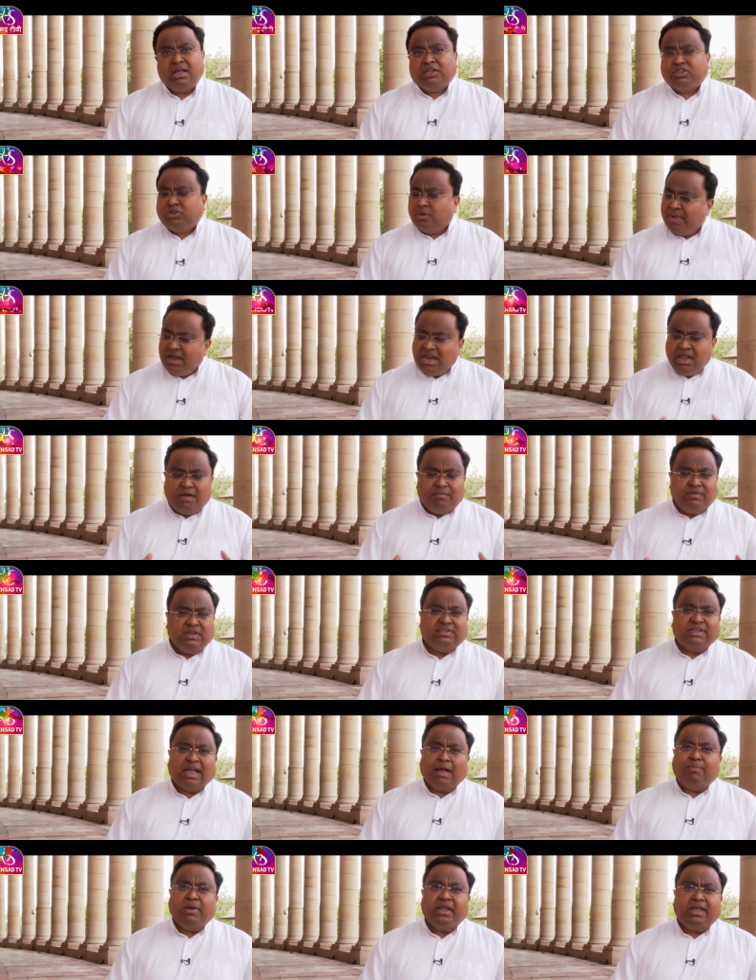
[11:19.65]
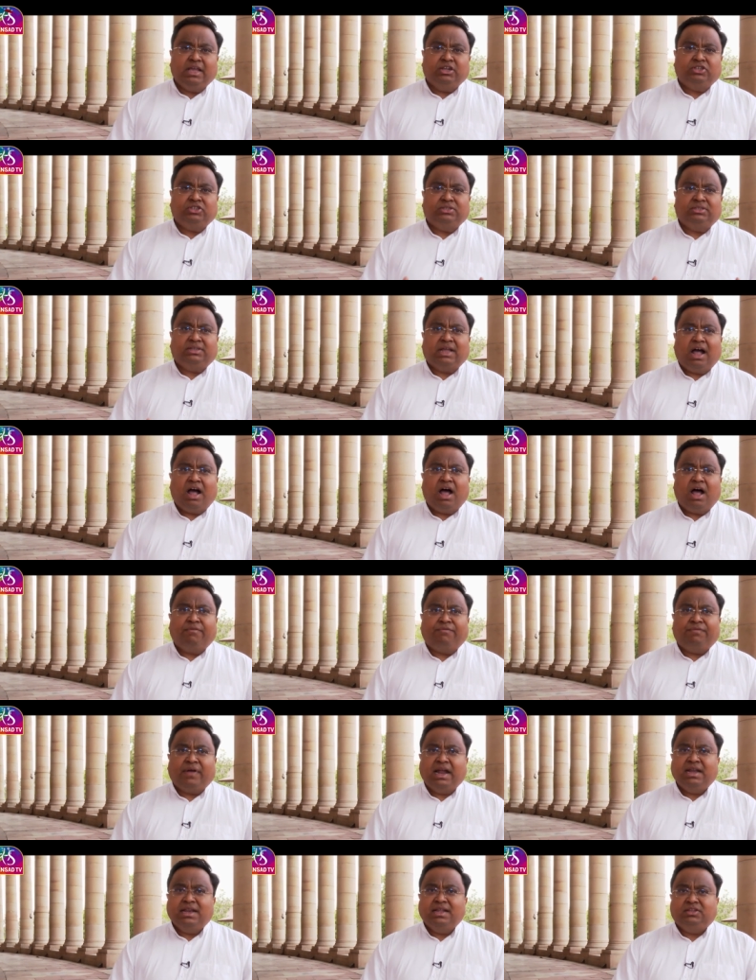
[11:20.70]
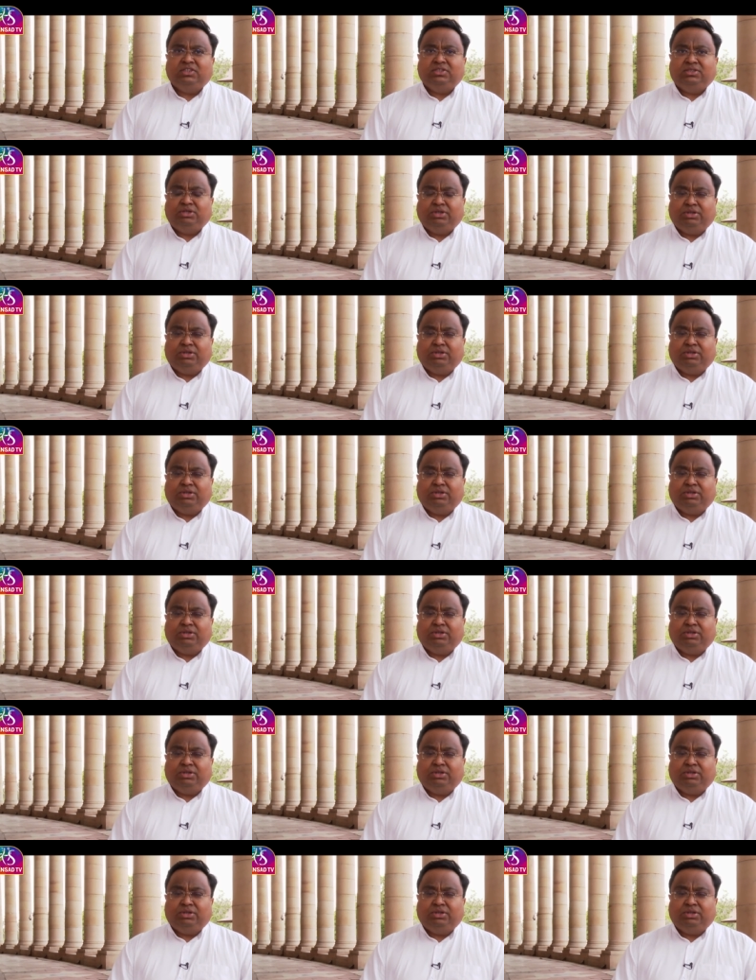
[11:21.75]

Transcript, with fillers: So many of these applications are finding